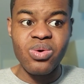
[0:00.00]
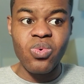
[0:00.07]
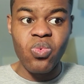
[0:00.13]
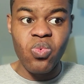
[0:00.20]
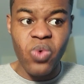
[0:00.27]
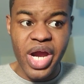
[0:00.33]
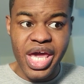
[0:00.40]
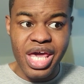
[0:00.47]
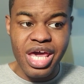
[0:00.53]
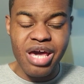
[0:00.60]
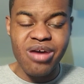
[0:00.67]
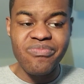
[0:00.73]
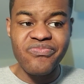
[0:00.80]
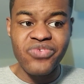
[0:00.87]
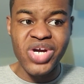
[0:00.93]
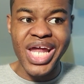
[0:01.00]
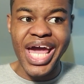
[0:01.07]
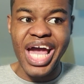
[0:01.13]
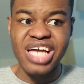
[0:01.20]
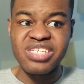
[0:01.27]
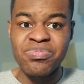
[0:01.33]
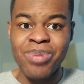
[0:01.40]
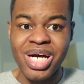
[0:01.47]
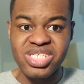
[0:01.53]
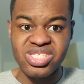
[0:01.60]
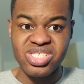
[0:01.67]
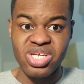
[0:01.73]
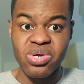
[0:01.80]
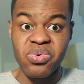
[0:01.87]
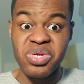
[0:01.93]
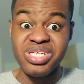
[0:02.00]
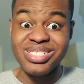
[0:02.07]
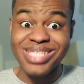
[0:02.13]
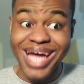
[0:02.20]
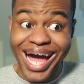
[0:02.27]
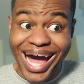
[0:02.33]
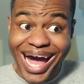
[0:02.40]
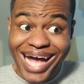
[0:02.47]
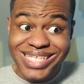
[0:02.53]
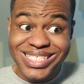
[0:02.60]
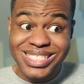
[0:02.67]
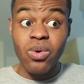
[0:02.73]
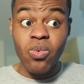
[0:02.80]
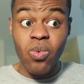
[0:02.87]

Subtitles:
RAM for the Xbox Series S,